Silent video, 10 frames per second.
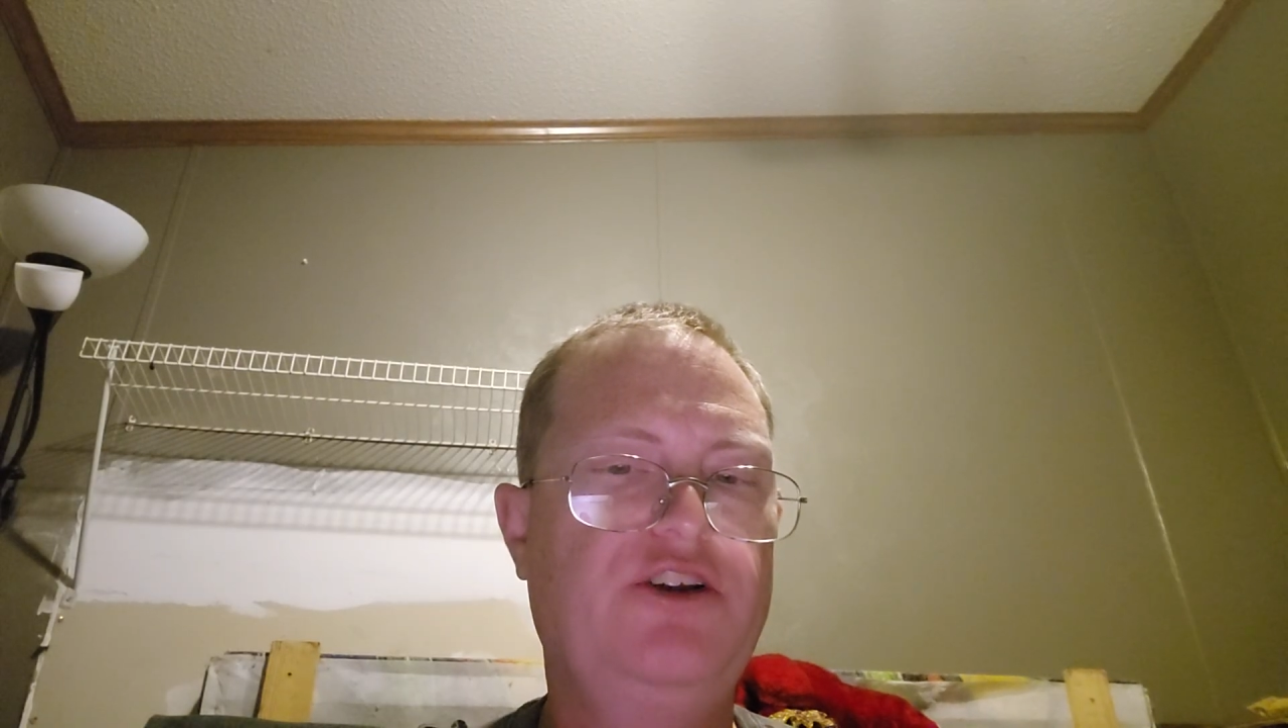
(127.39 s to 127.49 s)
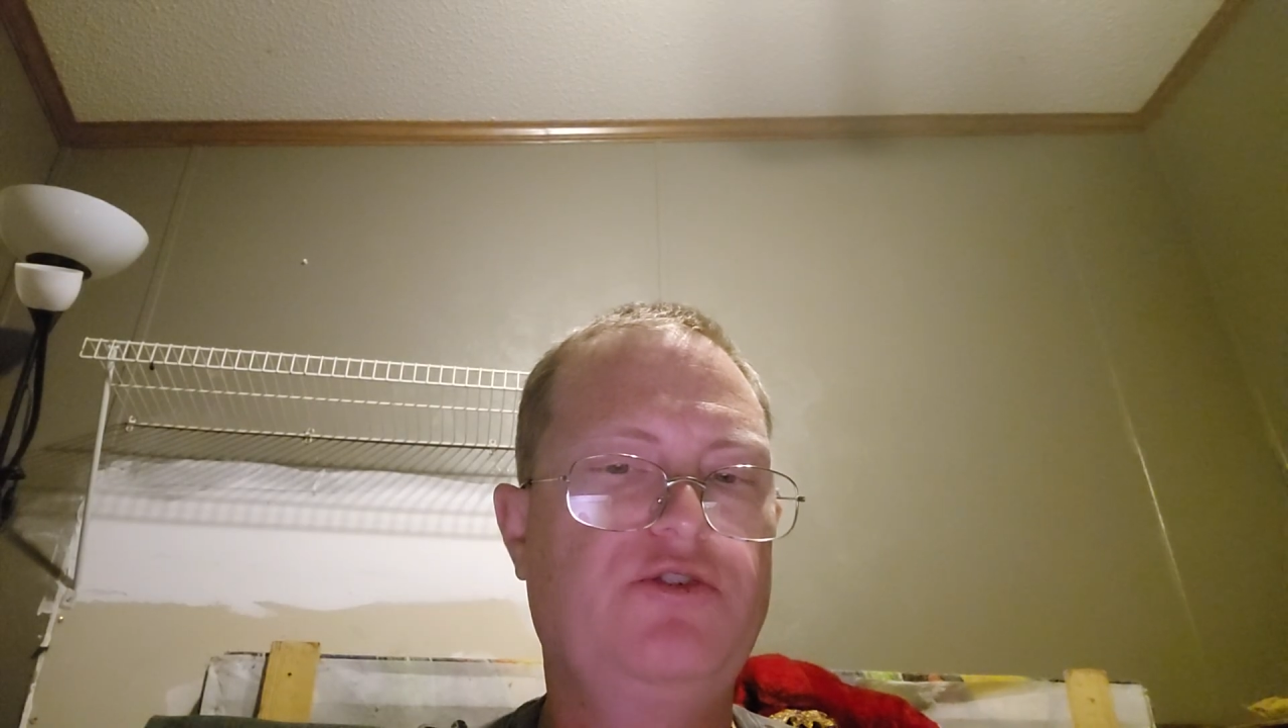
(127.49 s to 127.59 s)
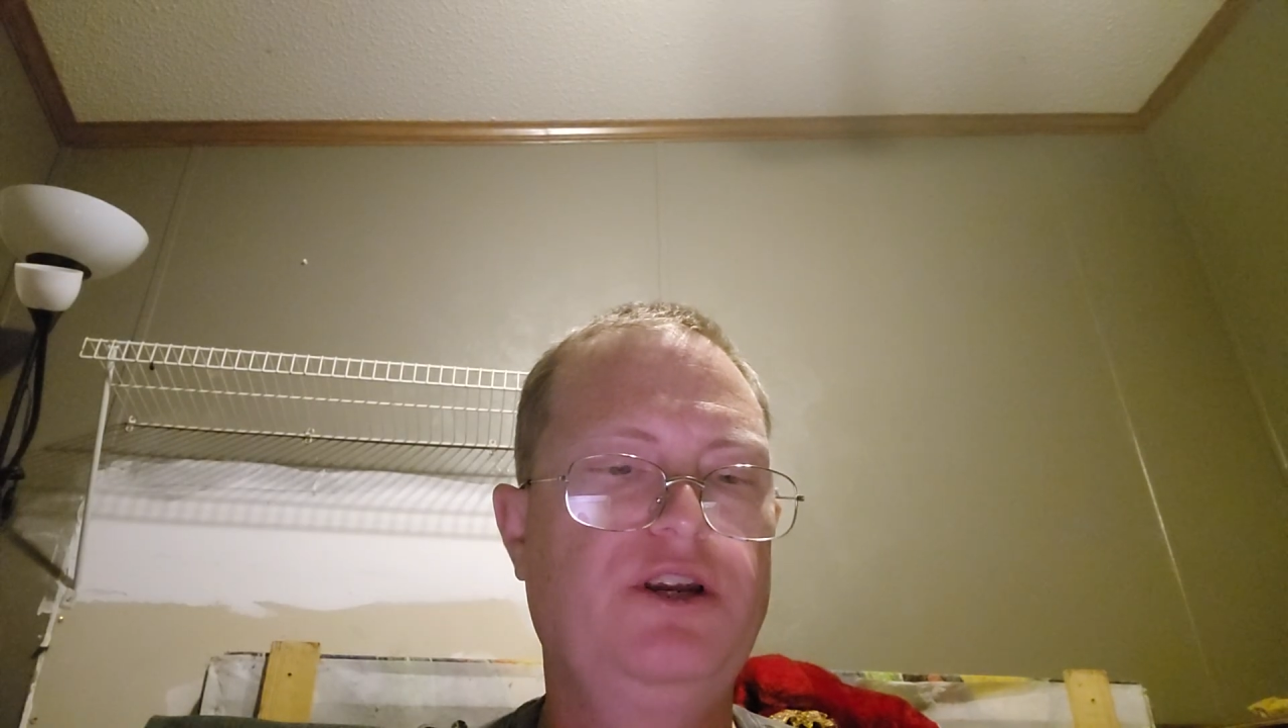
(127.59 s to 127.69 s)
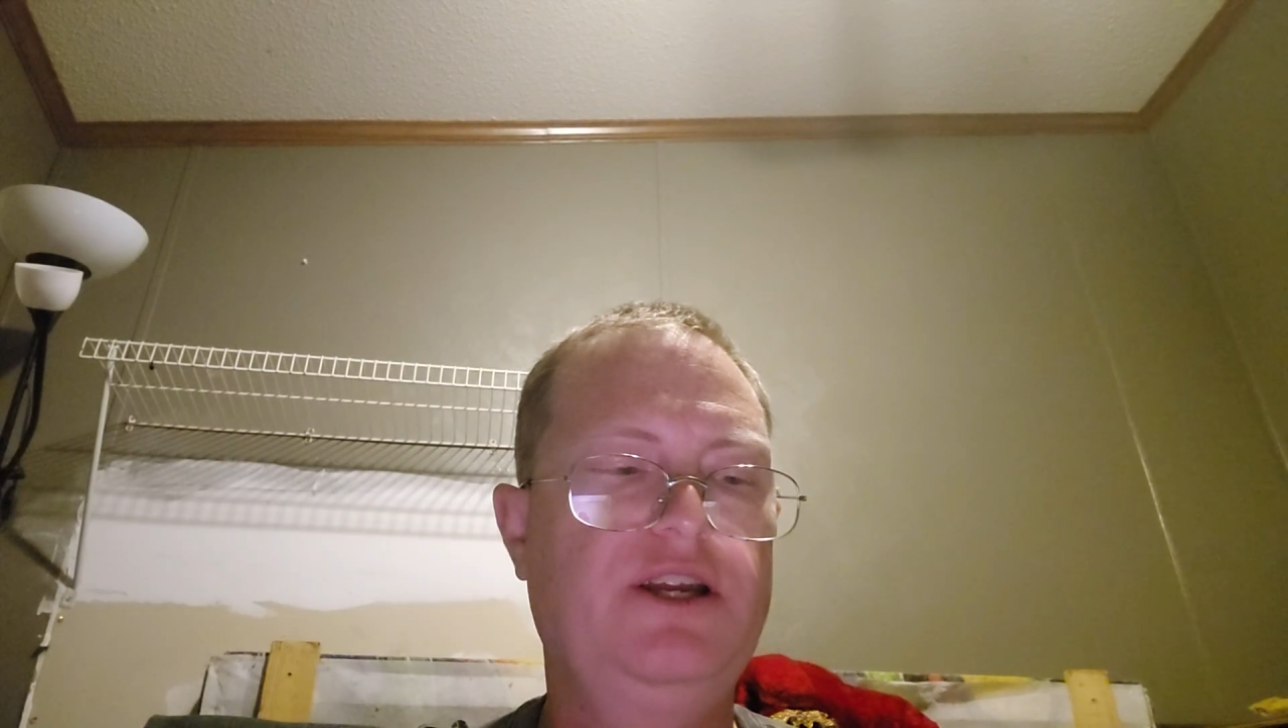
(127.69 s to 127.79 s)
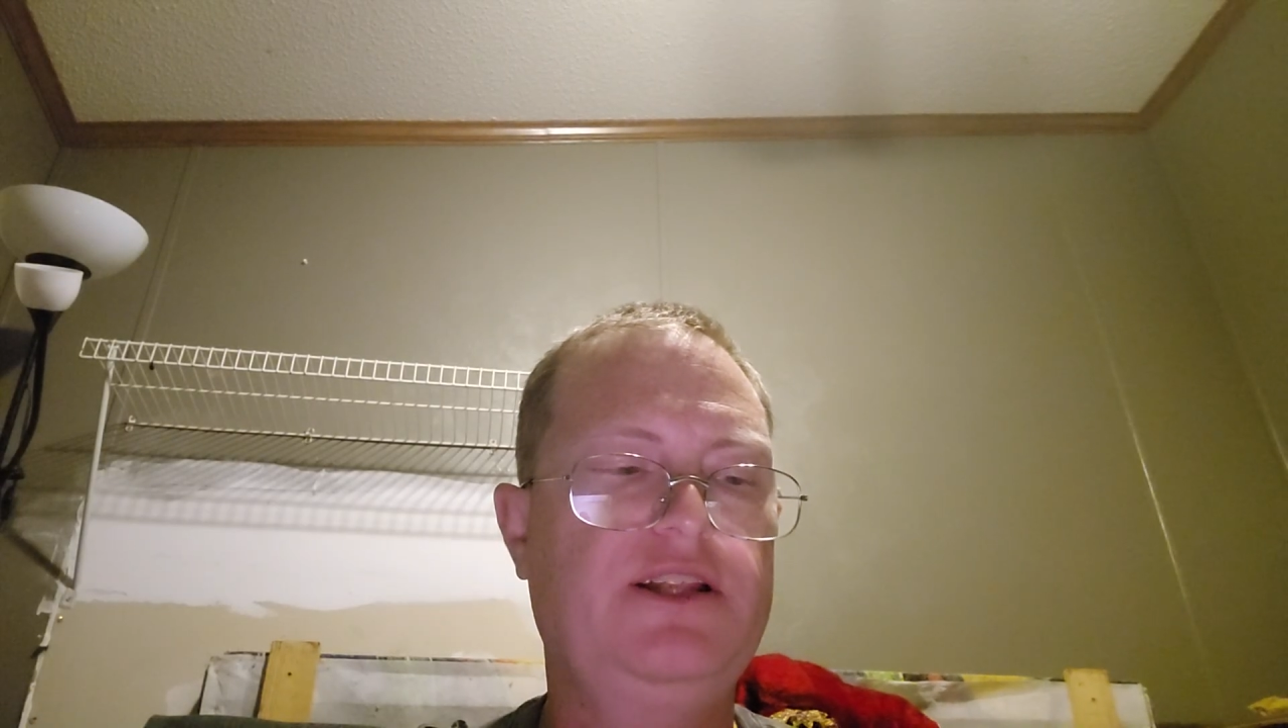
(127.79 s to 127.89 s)

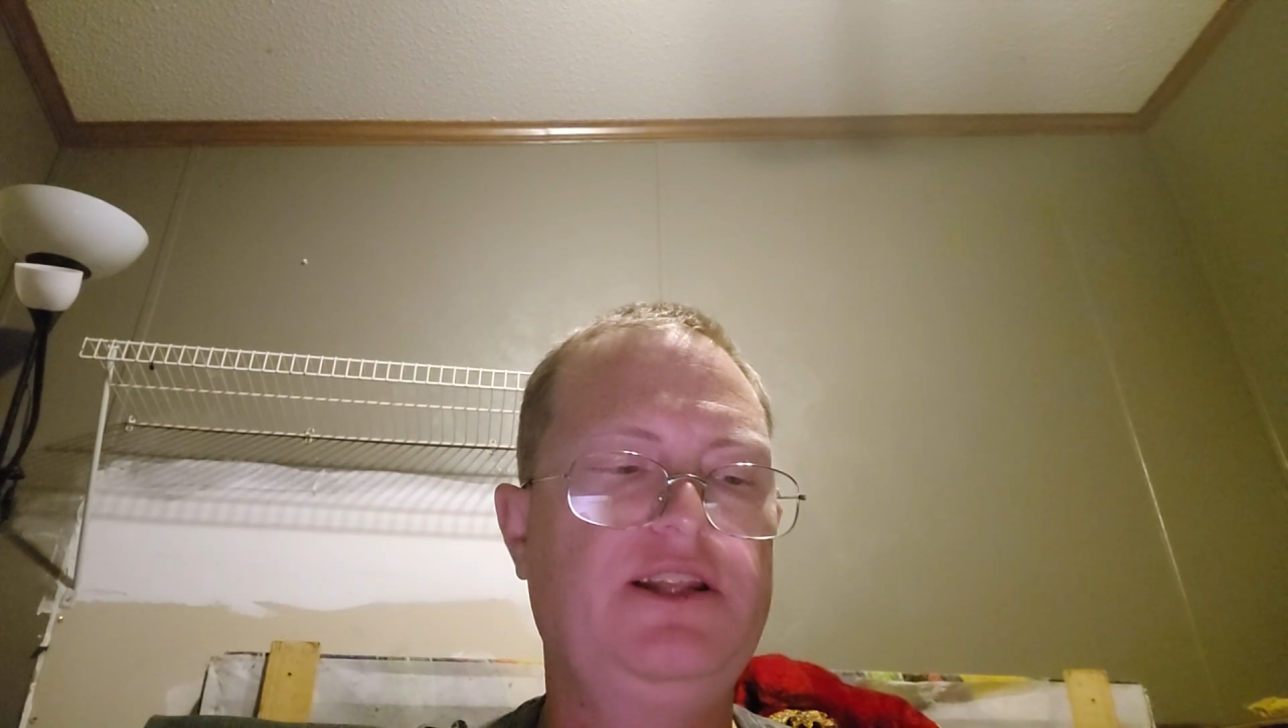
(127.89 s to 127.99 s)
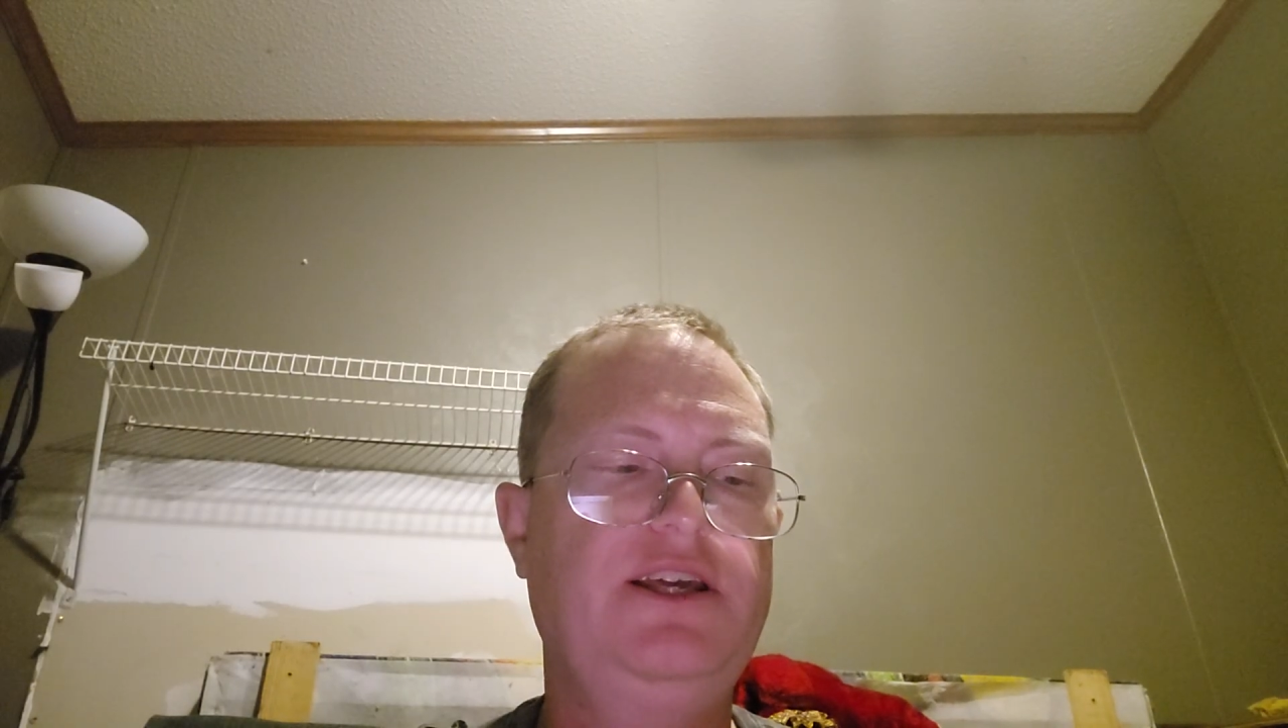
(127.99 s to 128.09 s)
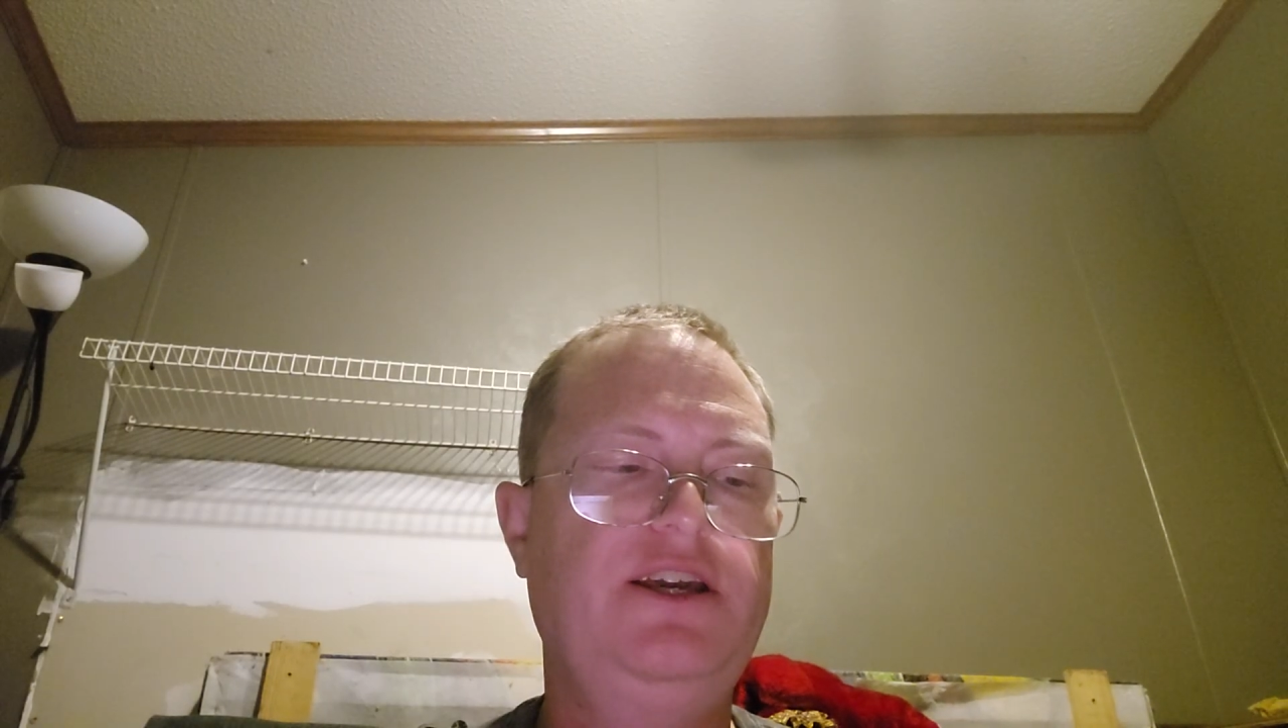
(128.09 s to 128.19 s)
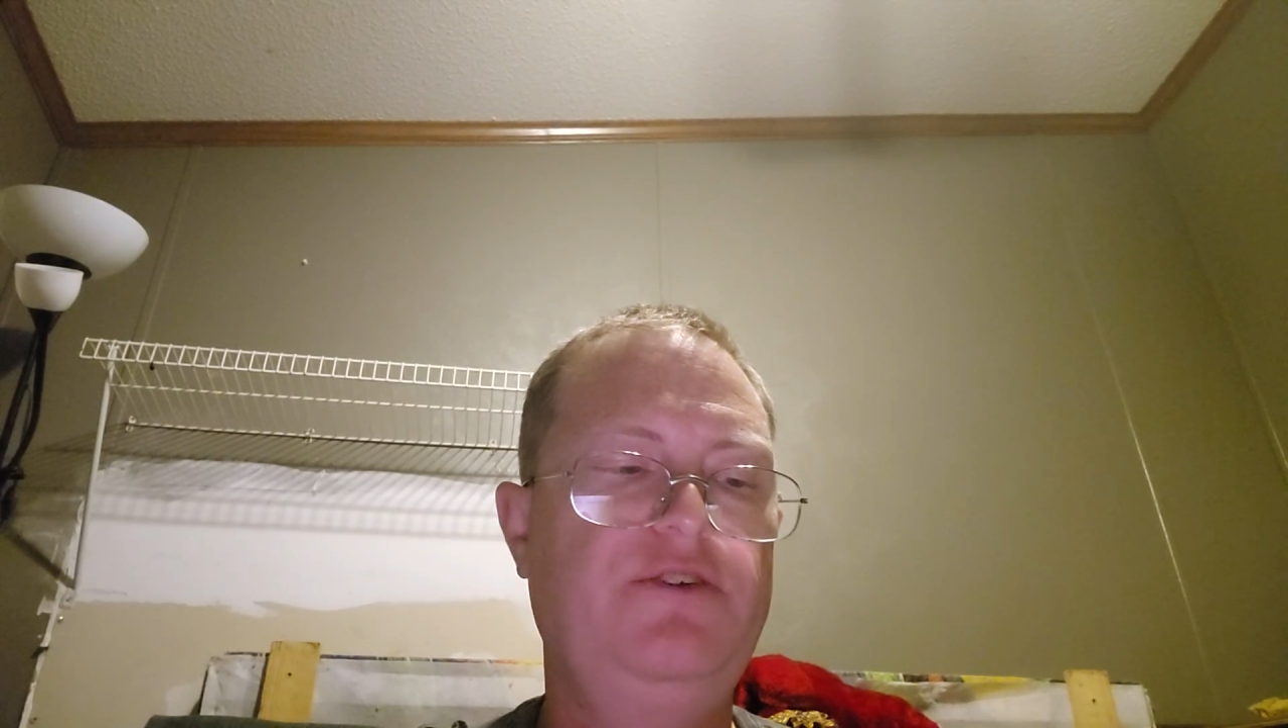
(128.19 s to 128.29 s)
critically